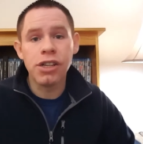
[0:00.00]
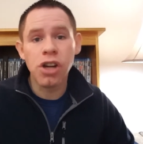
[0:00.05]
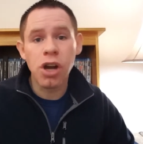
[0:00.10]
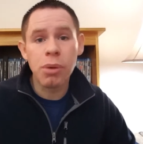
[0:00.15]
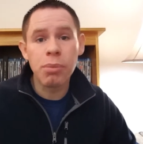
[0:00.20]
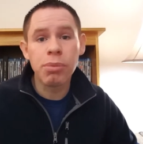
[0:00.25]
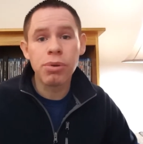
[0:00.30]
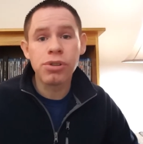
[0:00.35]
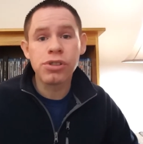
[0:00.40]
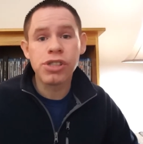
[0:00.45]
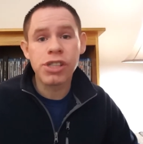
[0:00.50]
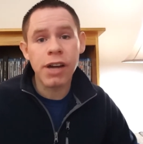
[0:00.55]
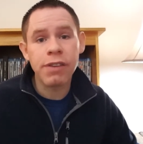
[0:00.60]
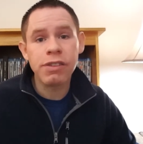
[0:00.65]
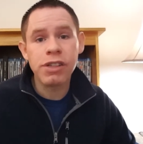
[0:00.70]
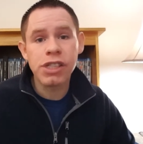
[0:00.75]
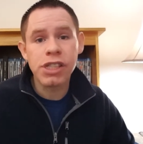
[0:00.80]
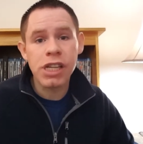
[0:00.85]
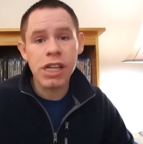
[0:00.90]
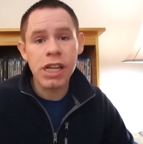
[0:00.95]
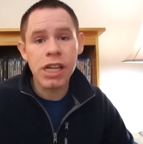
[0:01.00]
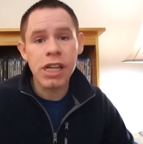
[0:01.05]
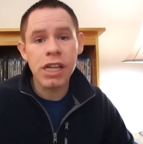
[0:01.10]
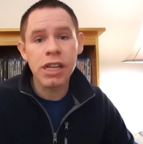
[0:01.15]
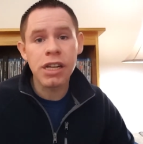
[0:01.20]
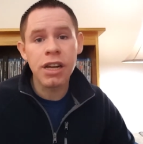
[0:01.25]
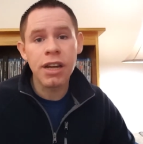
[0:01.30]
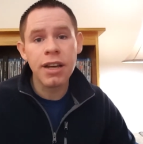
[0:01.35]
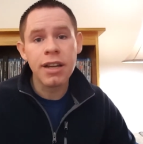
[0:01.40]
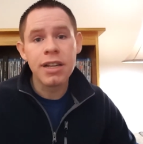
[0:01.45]
number
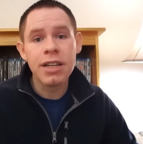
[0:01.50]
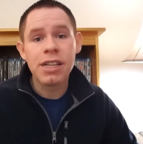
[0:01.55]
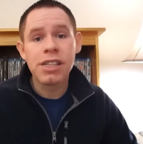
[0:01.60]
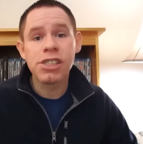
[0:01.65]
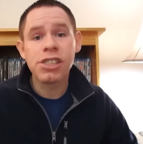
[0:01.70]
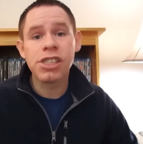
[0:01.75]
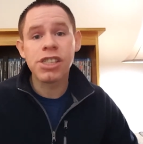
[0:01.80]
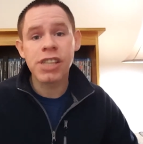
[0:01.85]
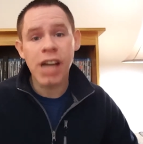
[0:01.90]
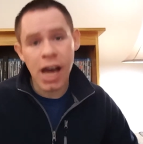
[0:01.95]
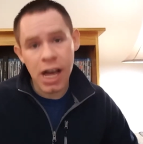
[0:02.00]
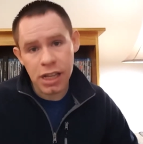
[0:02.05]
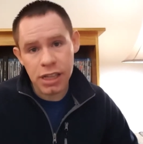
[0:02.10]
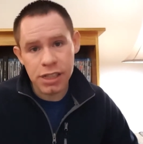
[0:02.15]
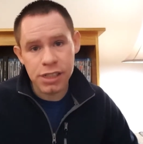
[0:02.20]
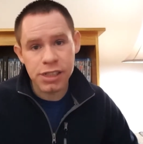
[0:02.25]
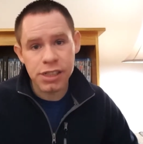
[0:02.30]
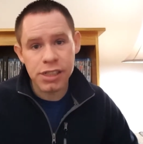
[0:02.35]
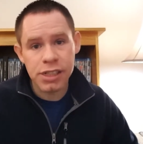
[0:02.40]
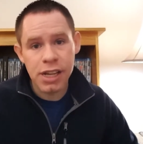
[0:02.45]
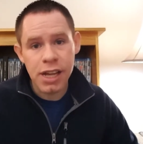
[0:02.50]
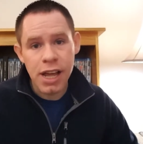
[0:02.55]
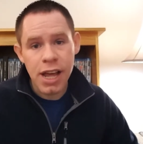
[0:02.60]
17, Solace.